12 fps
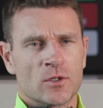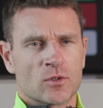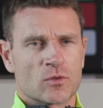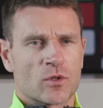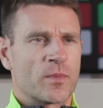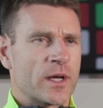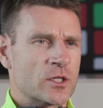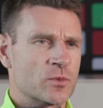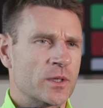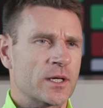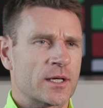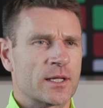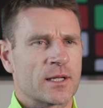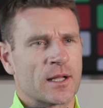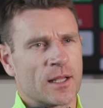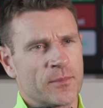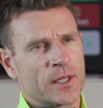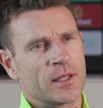So the best way to kind of
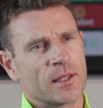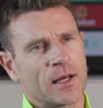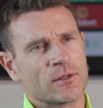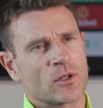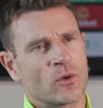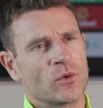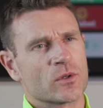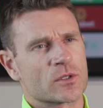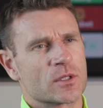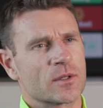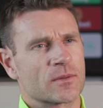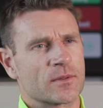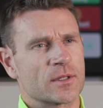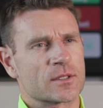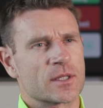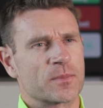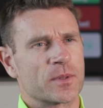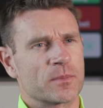eliminate that doubt
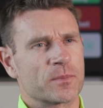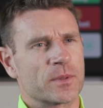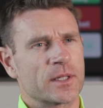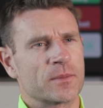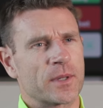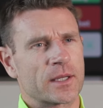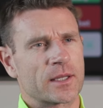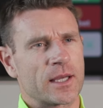is to play in big